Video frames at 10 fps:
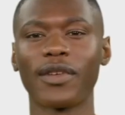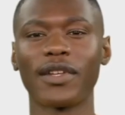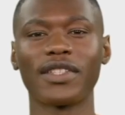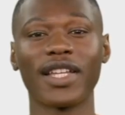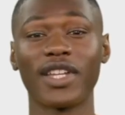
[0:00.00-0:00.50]

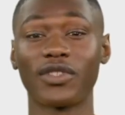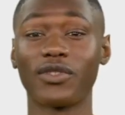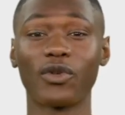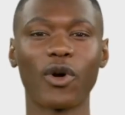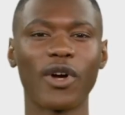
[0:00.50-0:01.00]
Section
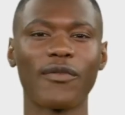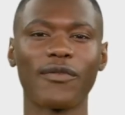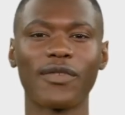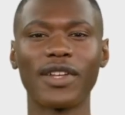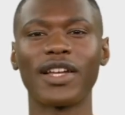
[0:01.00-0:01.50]
12.
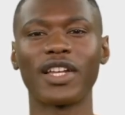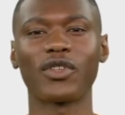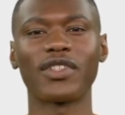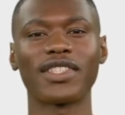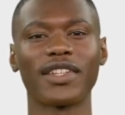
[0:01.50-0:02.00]

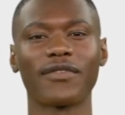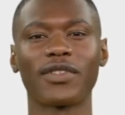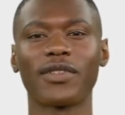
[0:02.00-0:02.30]
Electric safety.